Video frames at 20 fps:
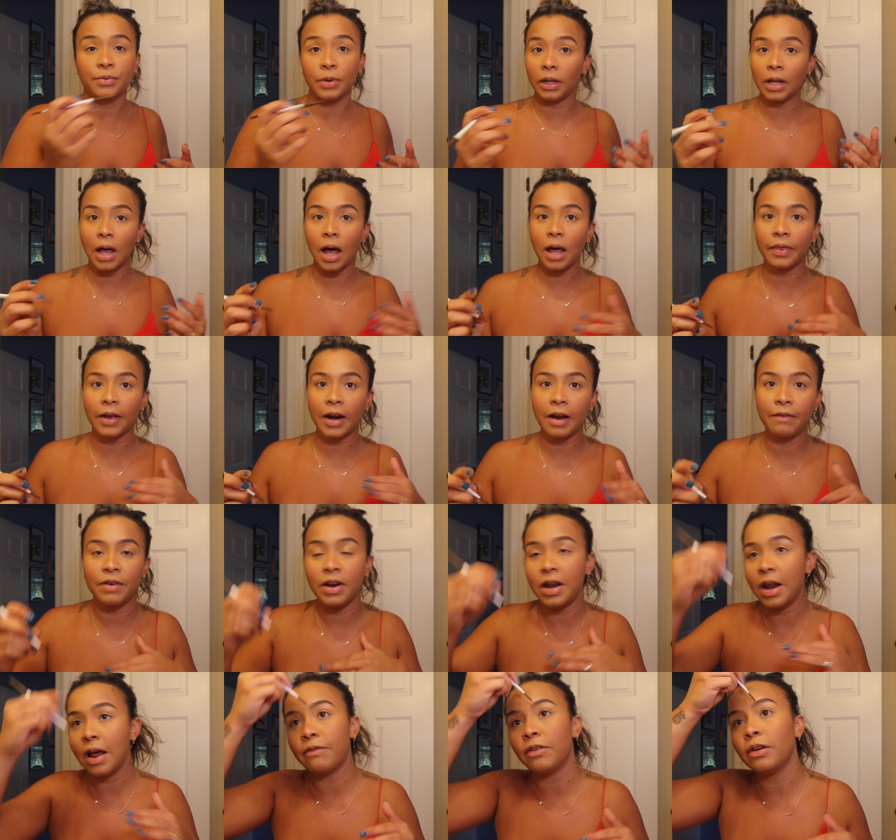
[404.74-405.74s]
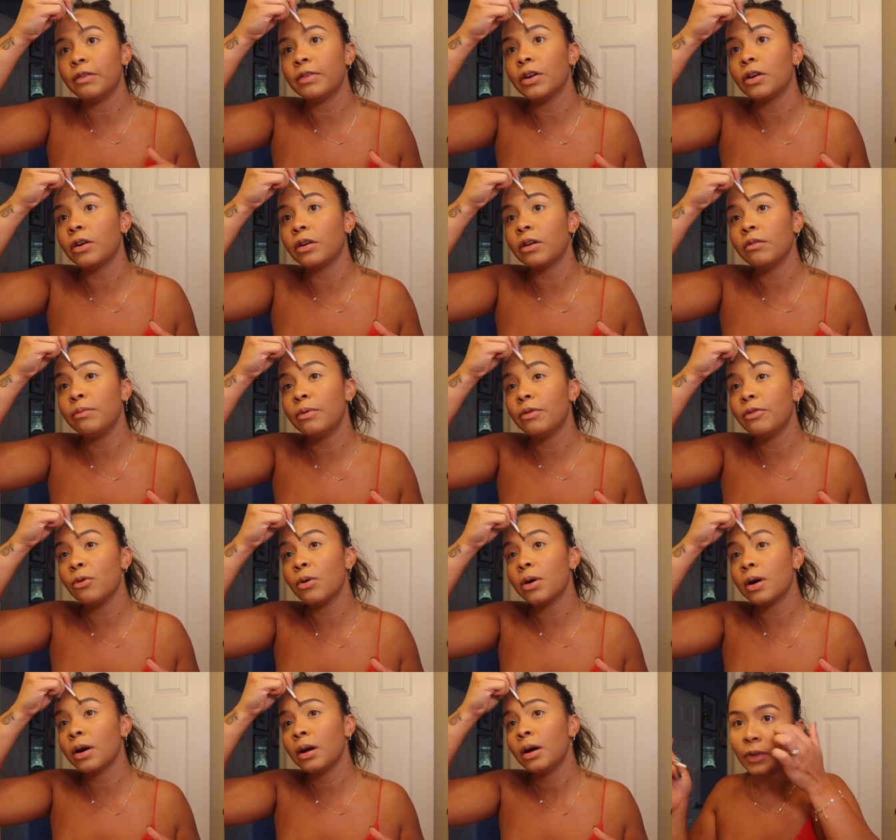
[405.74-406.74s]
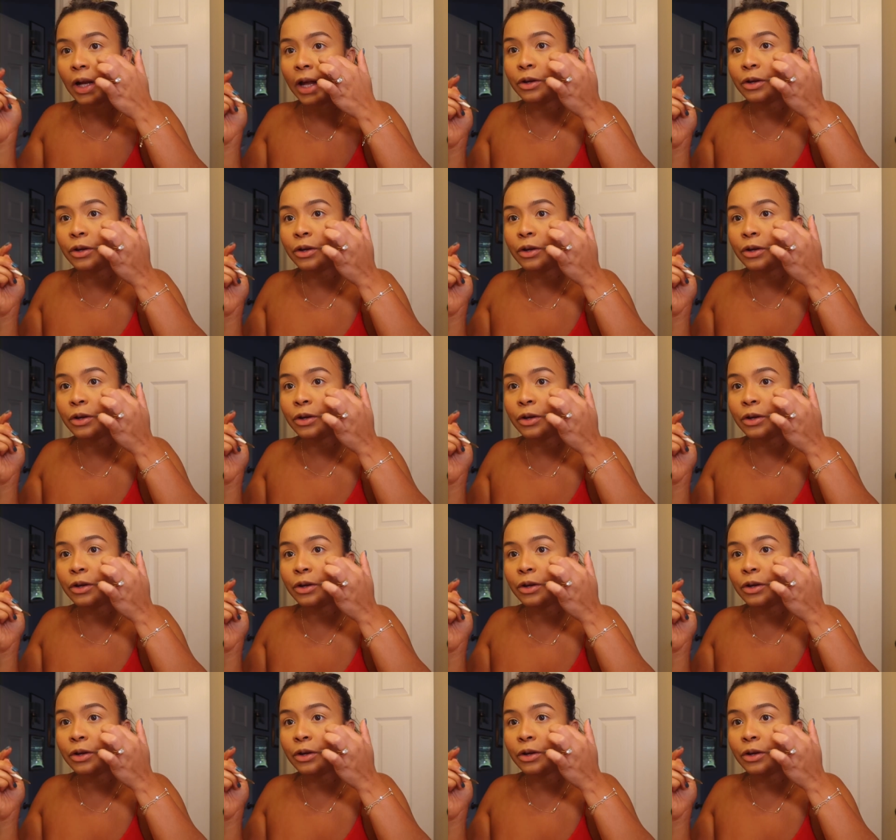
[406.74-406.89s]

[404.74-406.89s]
a lot that I've never even heard of before.